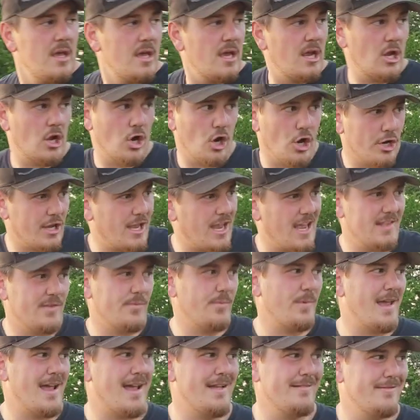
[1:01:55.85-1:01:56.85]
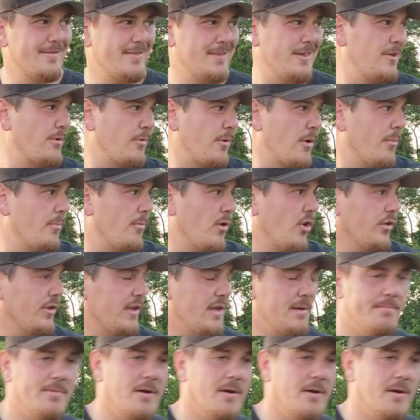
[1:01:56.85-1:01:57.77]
In our case, we had zero molding,